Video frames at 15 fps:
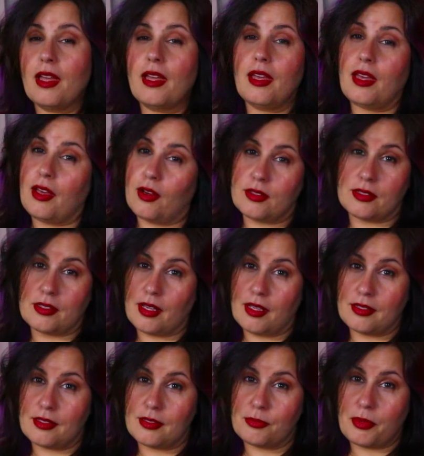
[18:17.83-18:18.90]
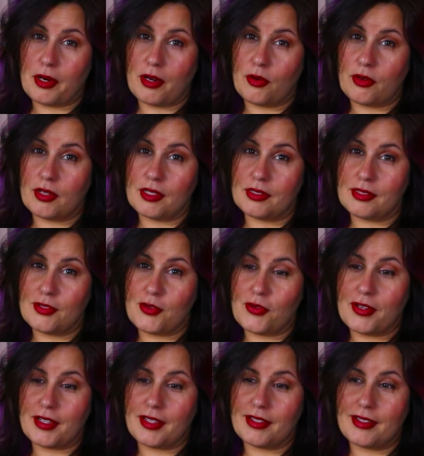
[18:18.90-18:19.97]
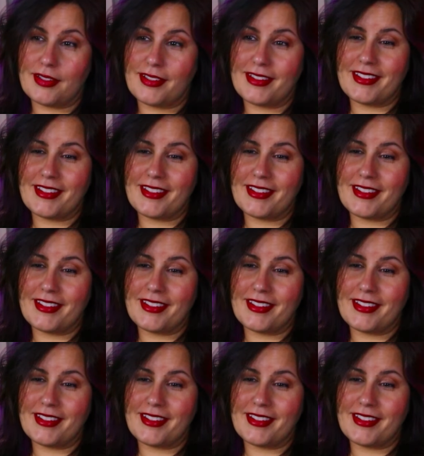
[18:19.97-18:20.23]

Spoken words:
He also has his priorities in order.